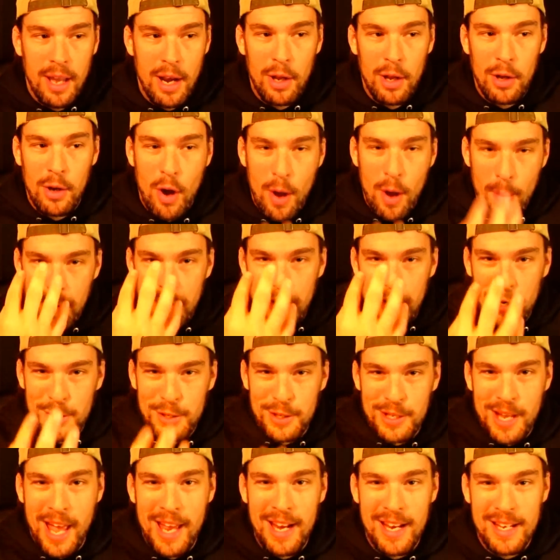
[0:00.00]
it'll go up in your
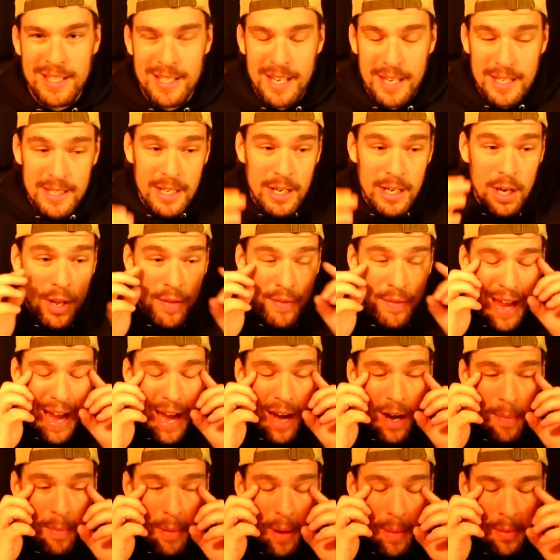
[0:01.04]
sinuses and you'll have
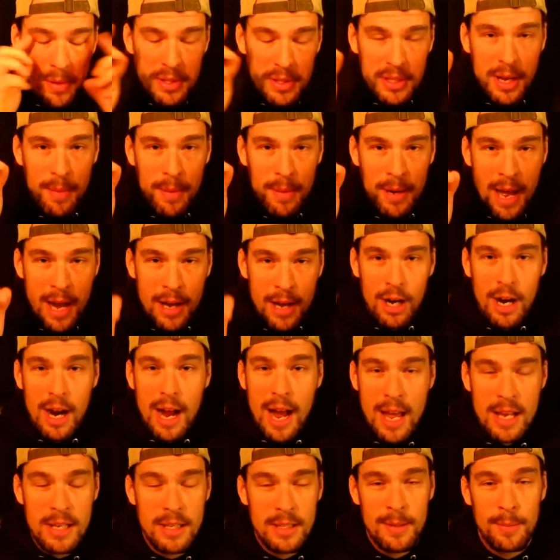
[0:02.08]
air bubbles coming out of your
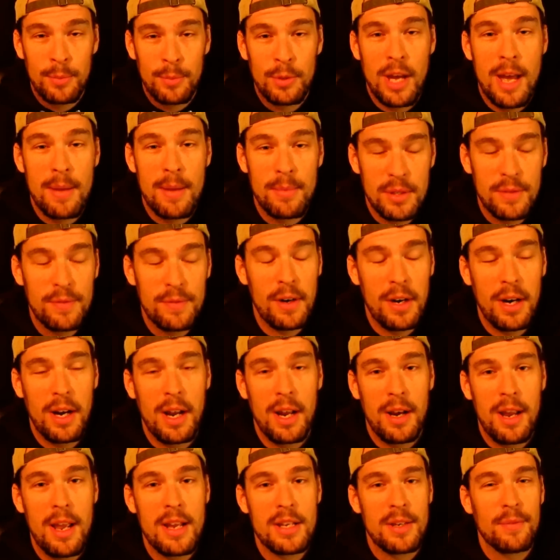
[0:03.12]
eyes sometimes it's very
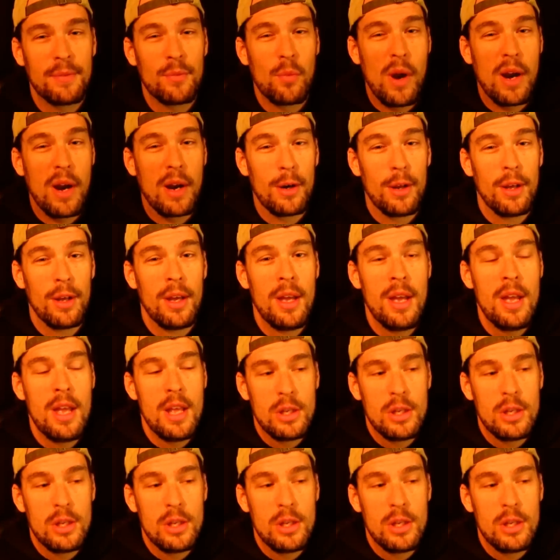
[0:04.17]
it's weird